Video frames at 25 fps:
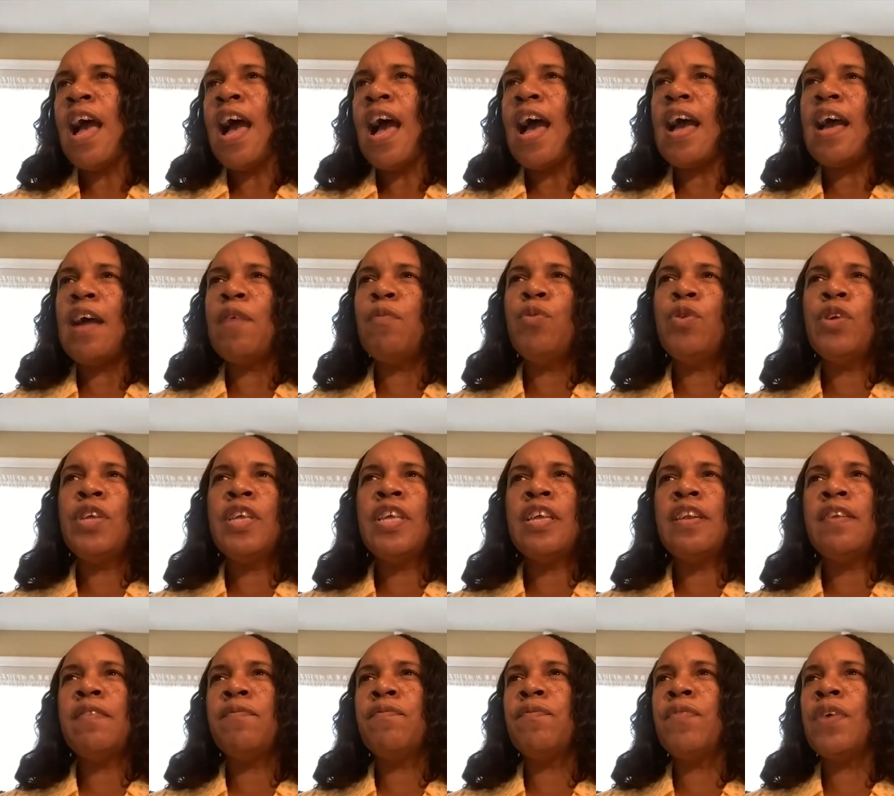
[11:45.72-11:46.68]
I would
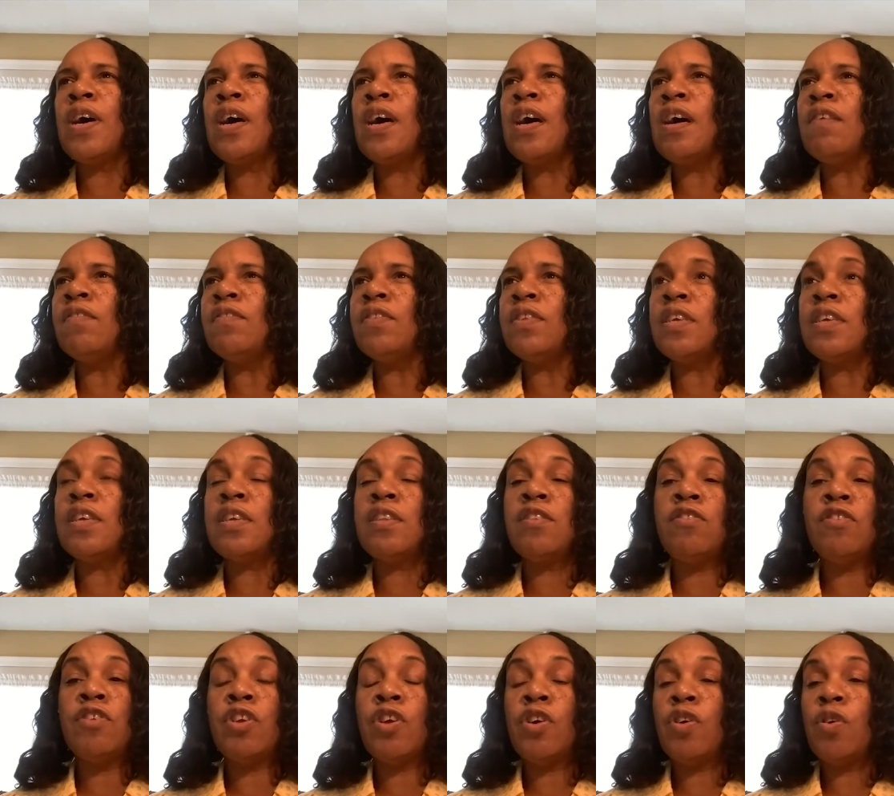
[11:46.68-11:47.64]
get involved in,
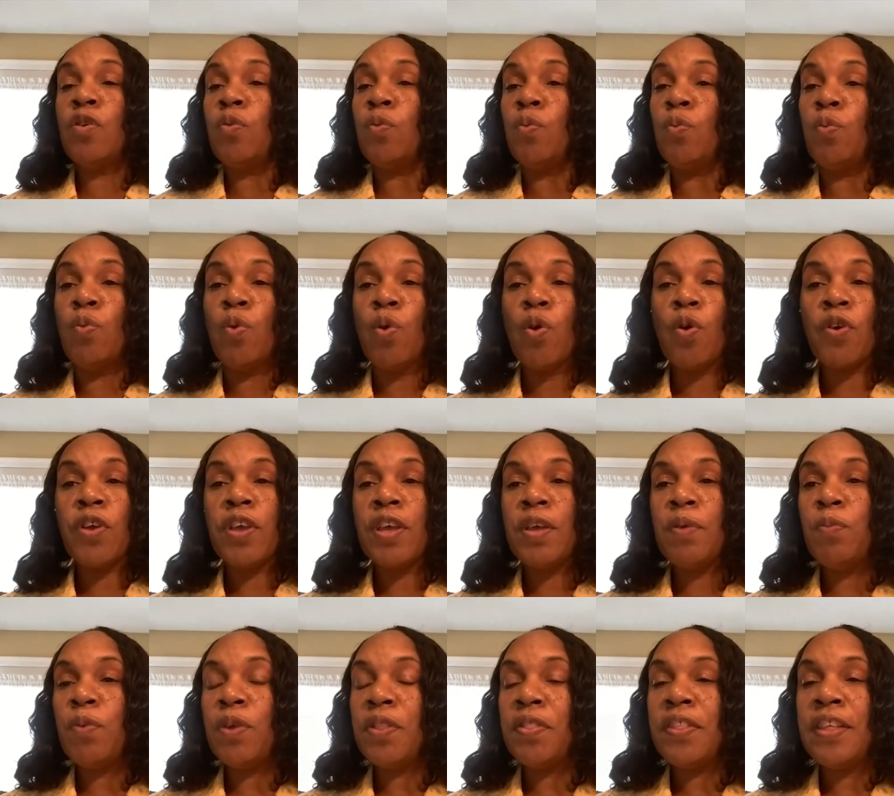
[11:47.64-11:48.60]
you know,
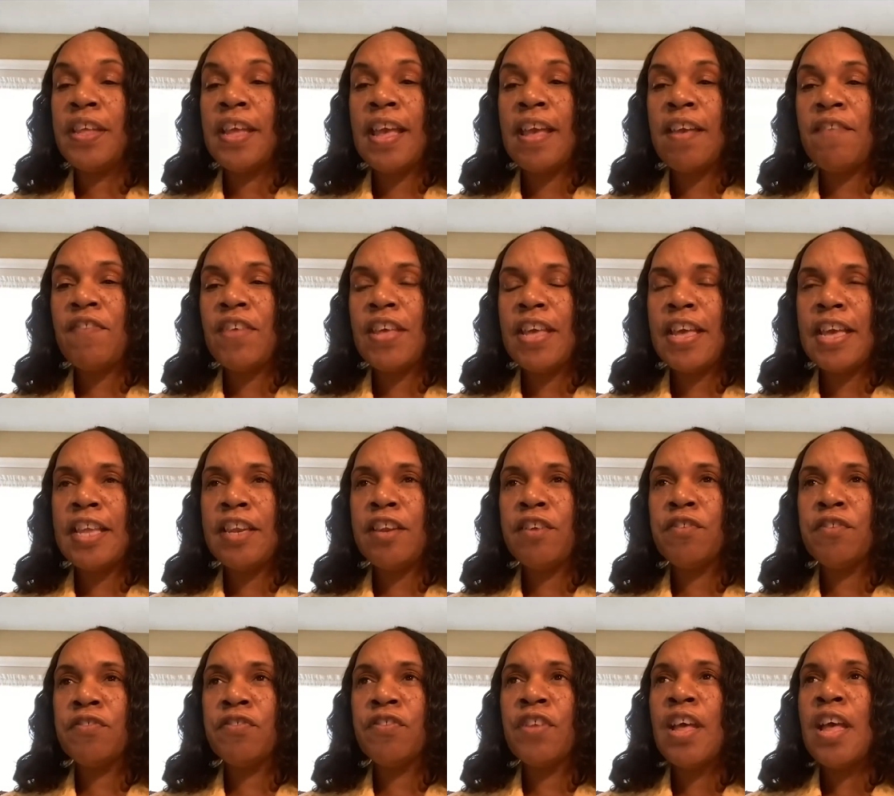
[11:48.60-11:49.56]
working with the
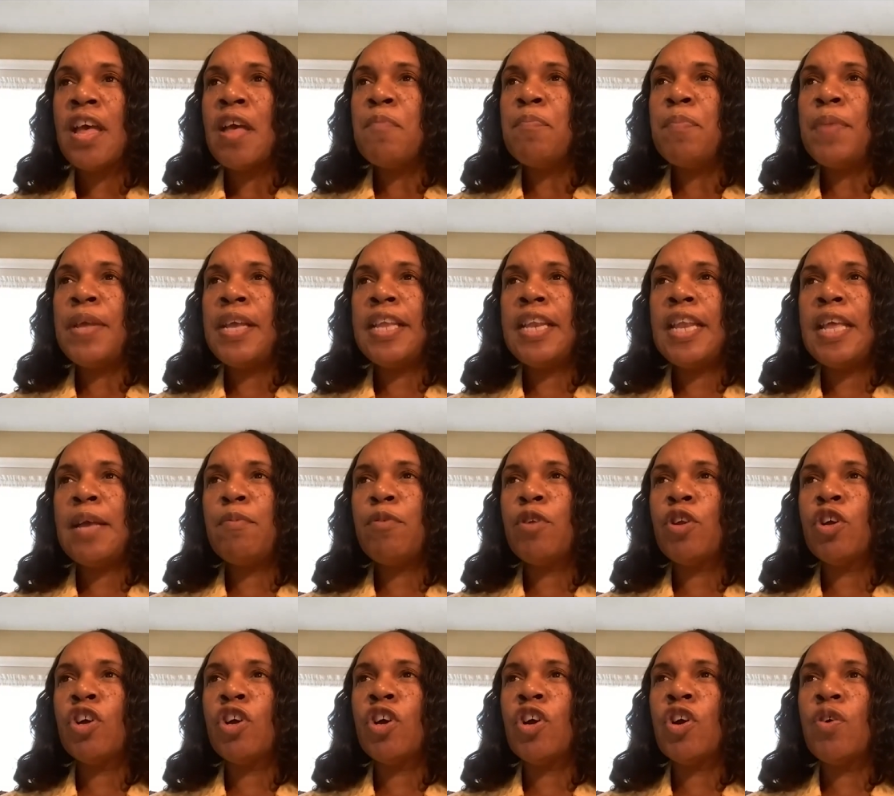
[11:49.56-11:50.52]
aviators, being able
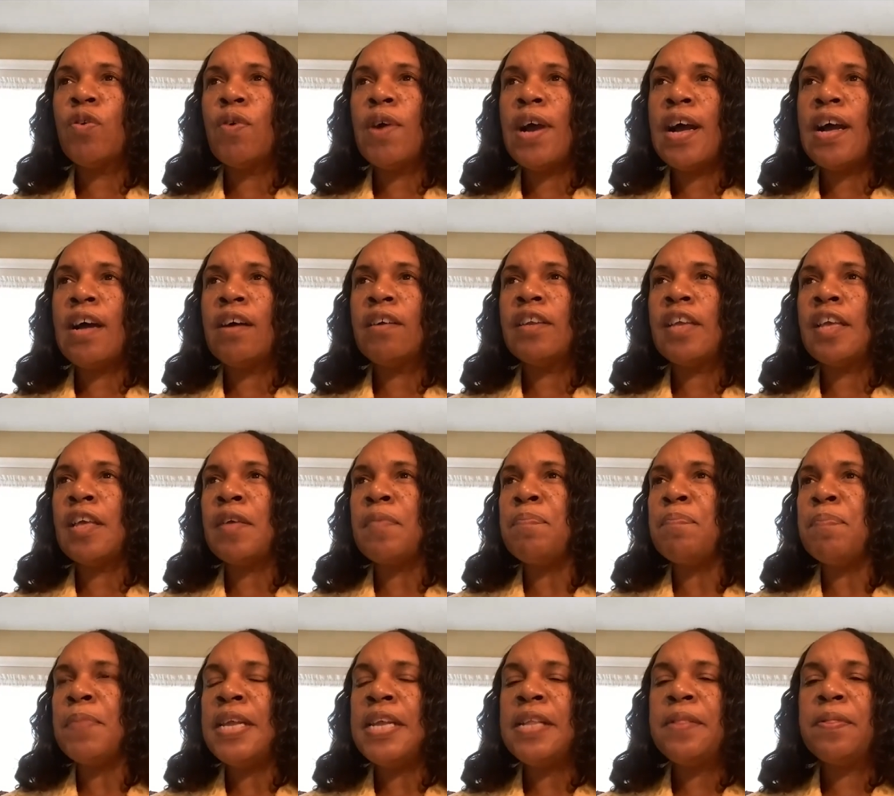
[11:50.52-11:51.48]
to go out and
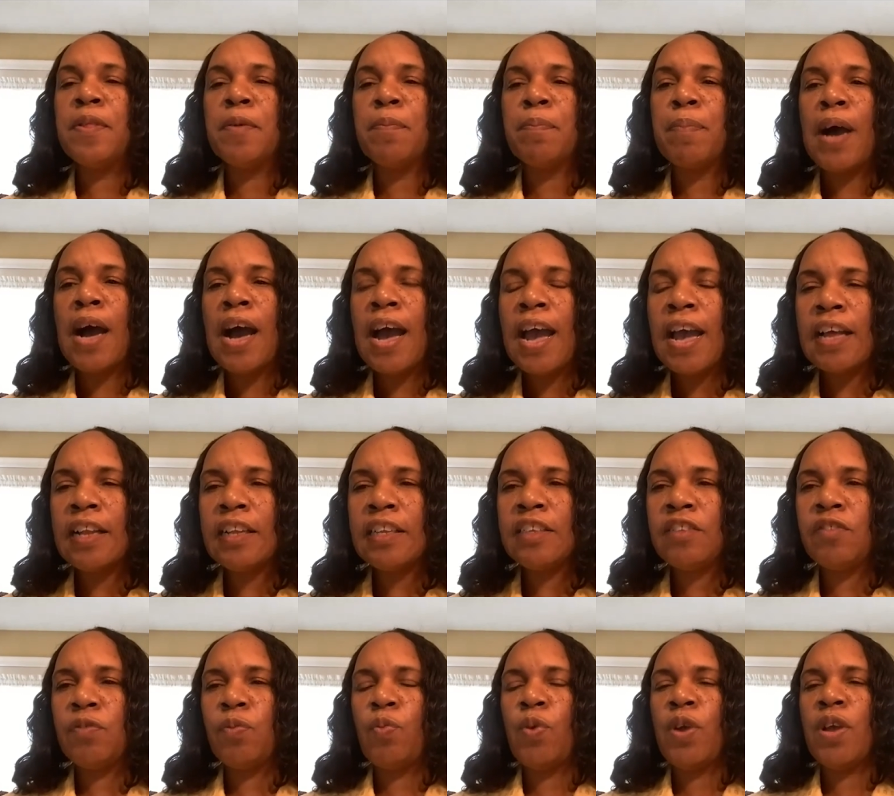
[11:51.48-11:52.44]
meet the
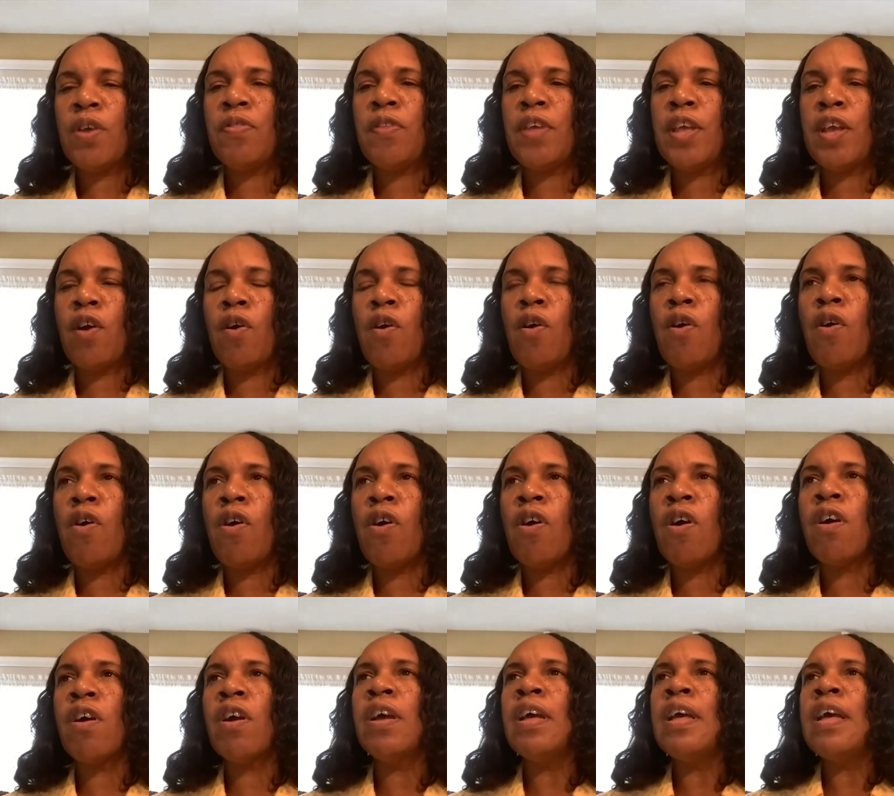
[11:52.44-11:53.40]
pilots where they
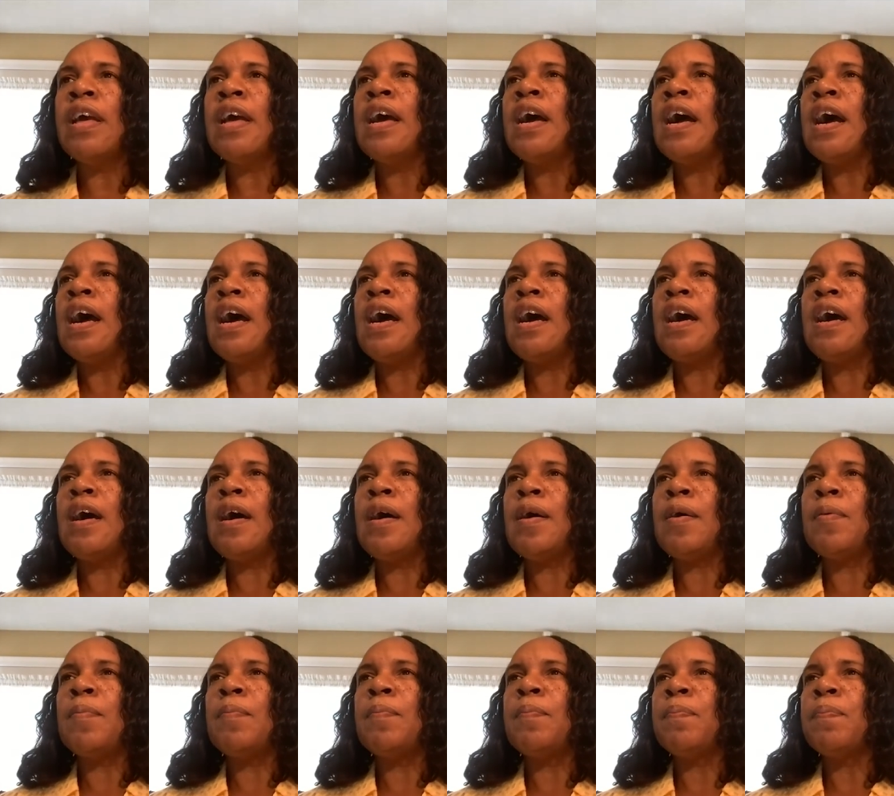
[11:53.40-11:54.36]
are.
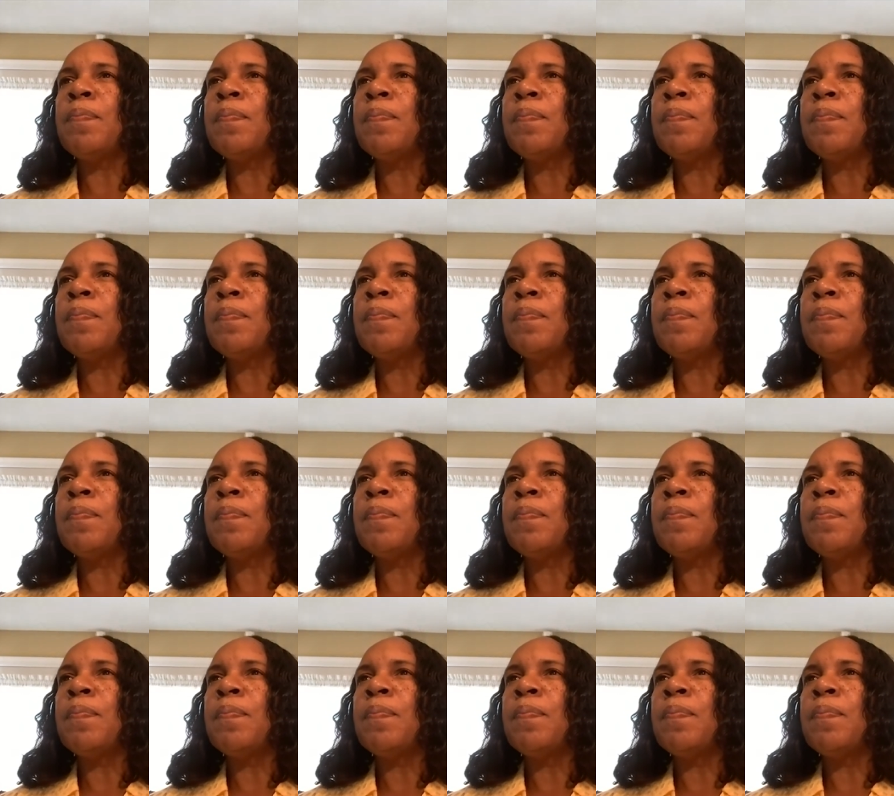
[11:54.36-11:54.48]
Um,